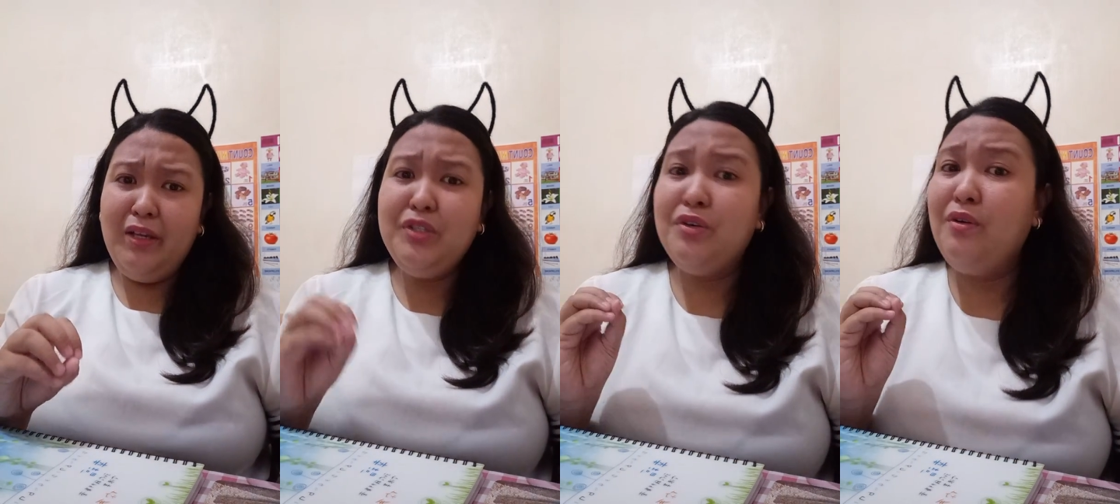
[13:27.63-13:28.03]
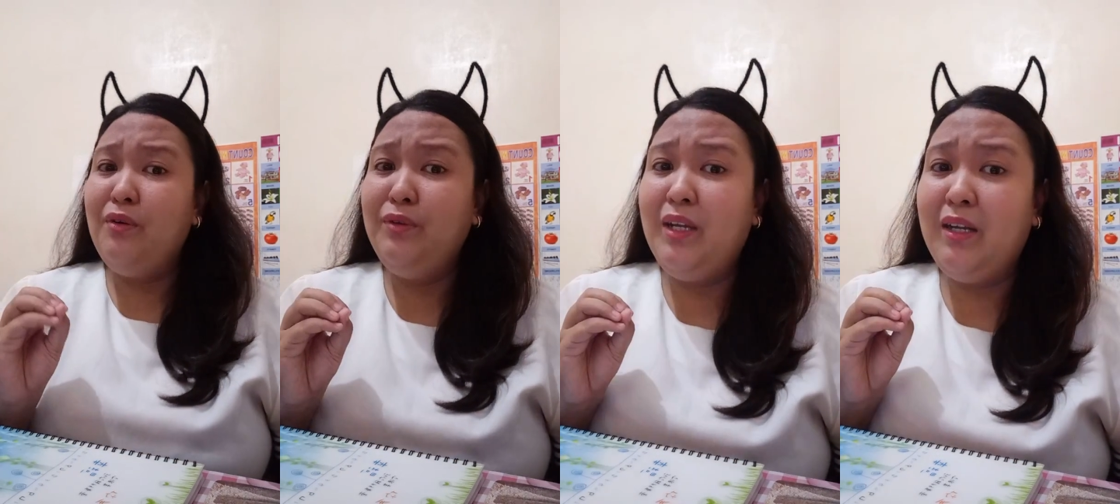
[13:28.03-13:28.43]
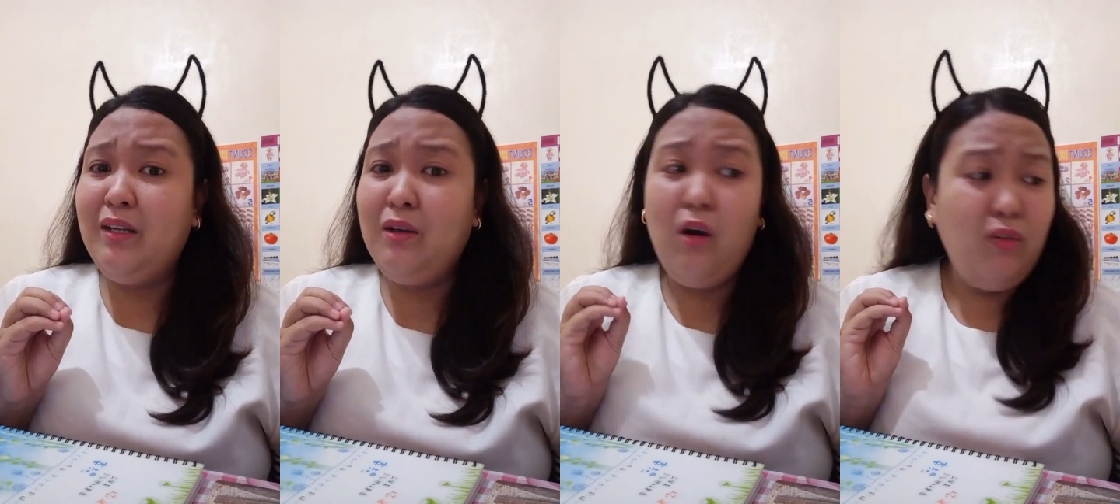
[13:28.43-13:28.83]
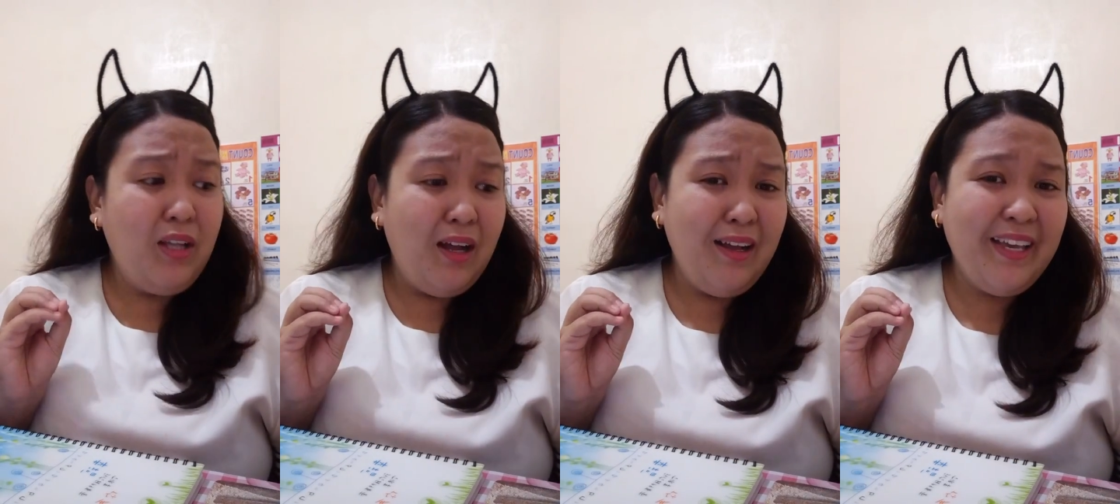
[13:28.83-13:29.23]
Ichiro Oda,
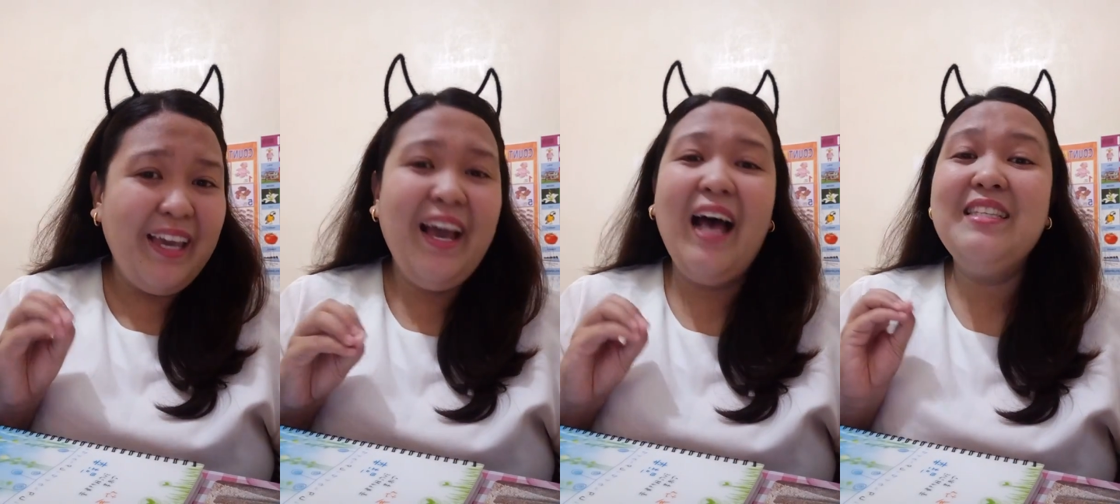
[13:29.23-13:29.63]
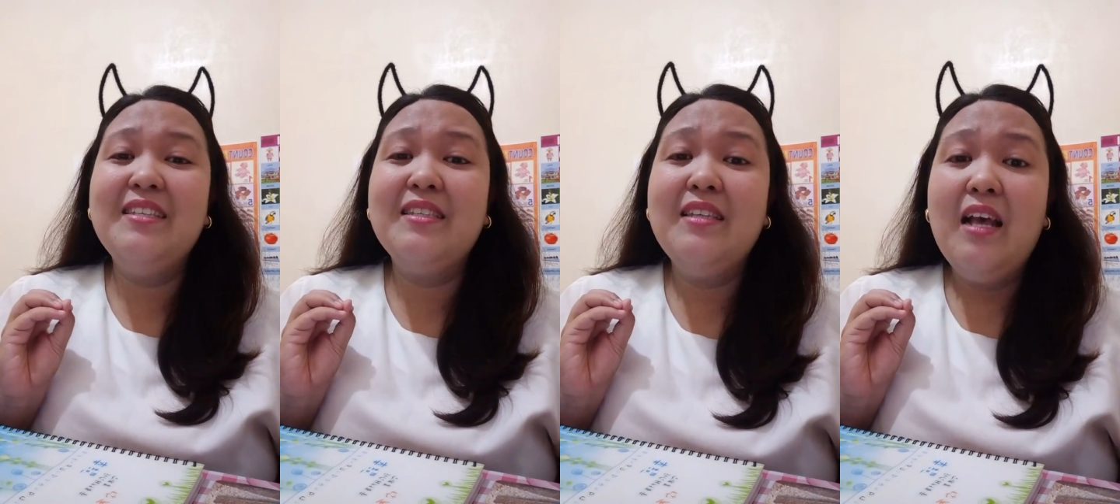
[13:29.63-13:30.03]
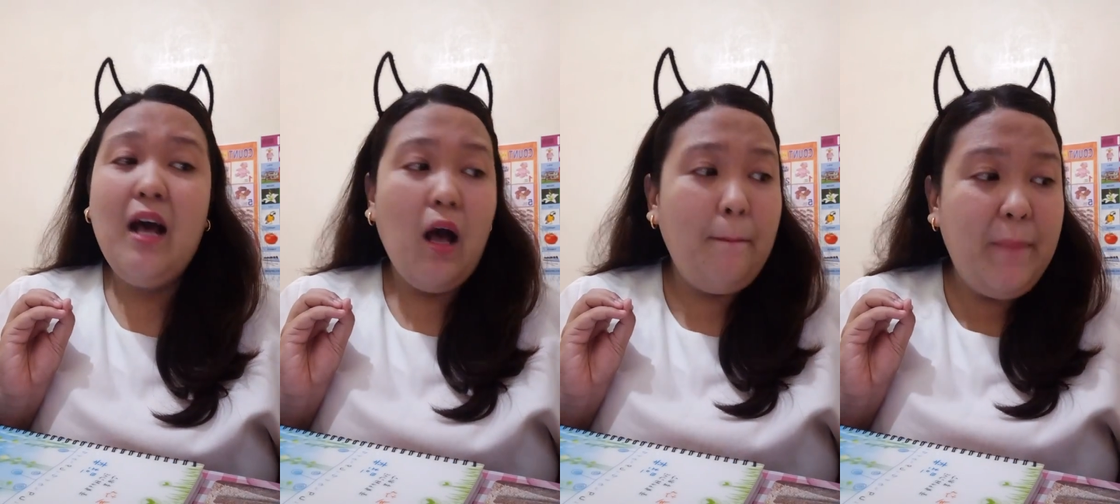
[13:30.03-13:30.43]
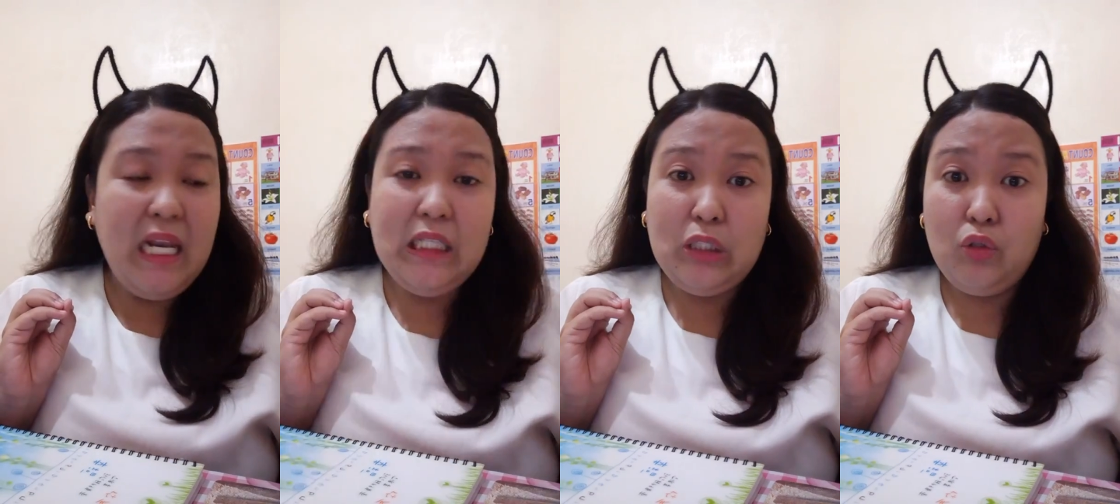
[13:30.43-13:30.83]
Goda, okay, has his
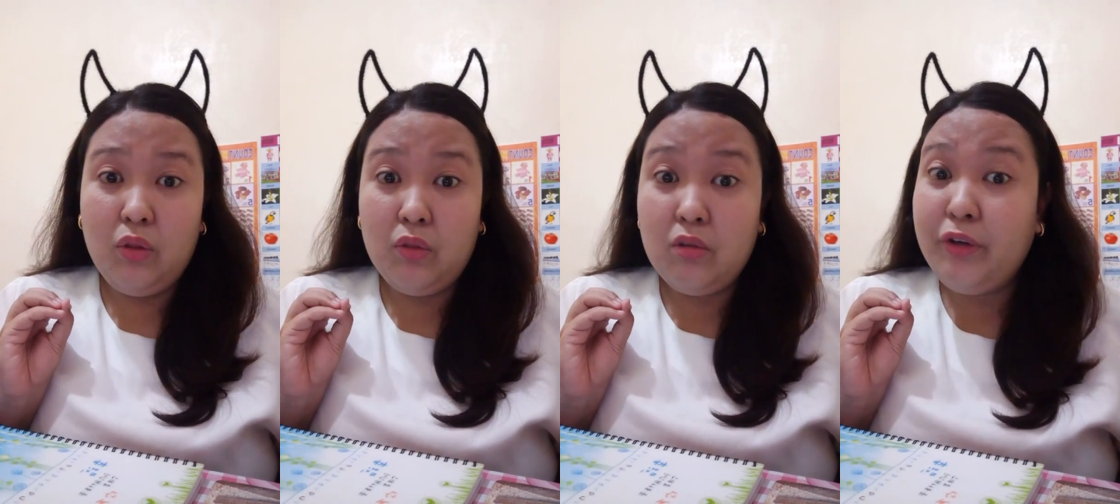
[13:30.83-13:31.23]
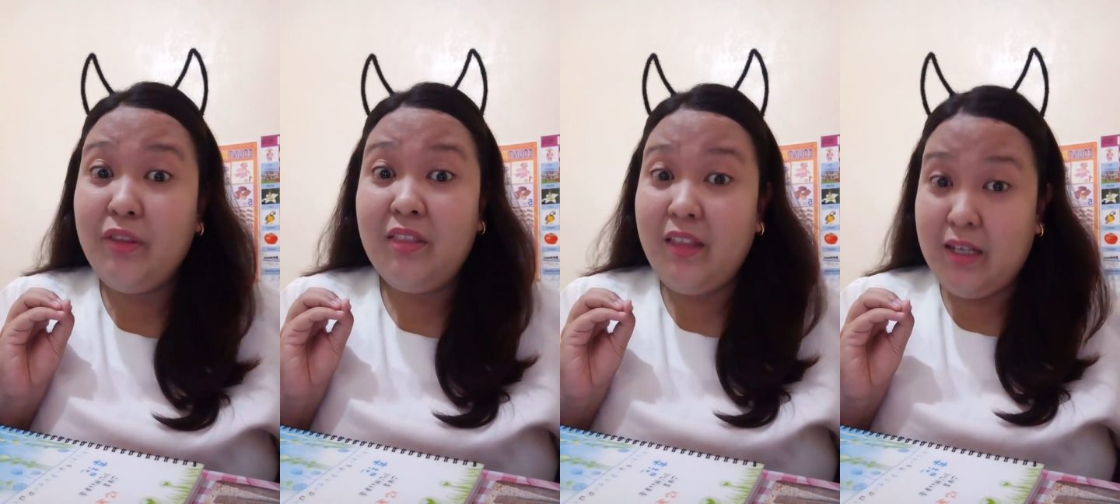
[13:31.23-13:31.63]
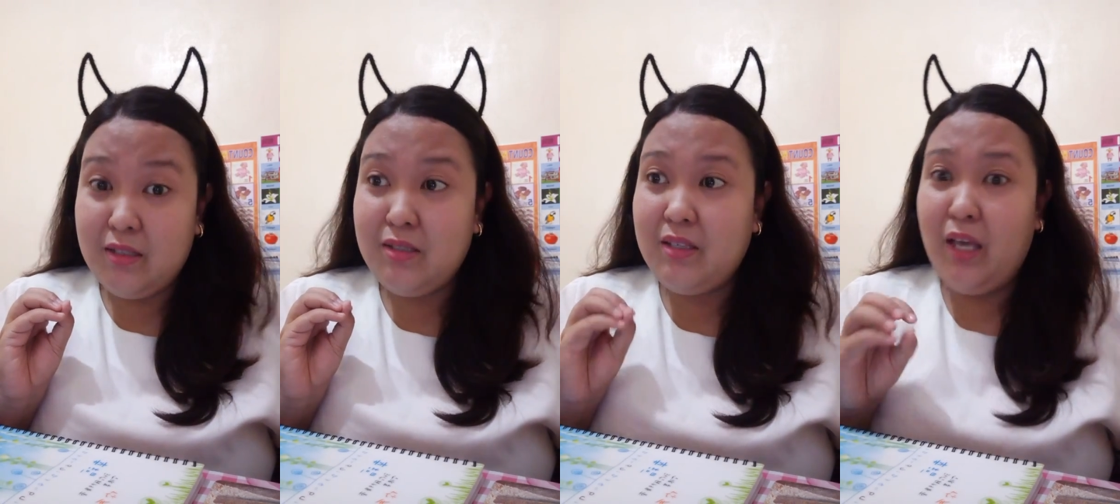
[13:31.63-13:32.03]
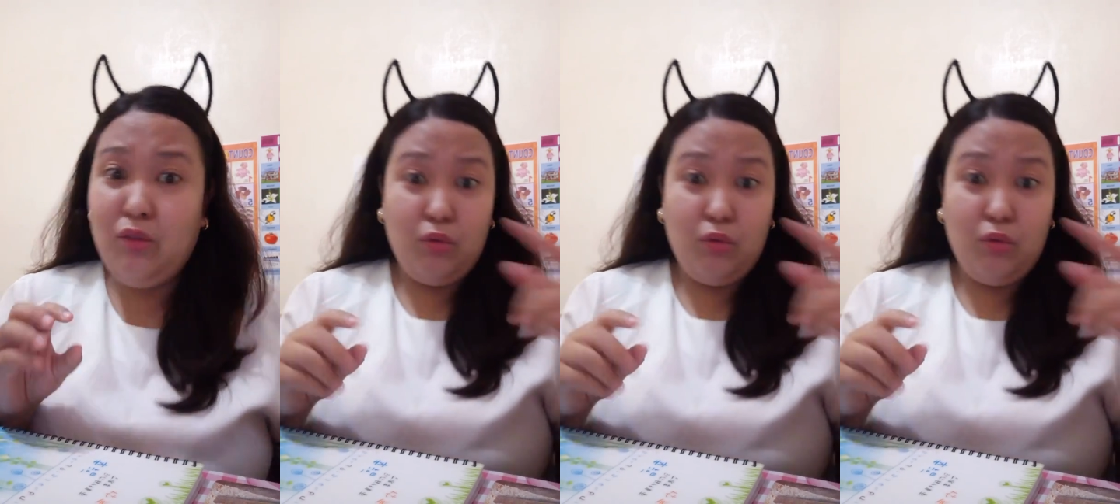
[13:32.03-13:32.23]
ability to turn things, okay?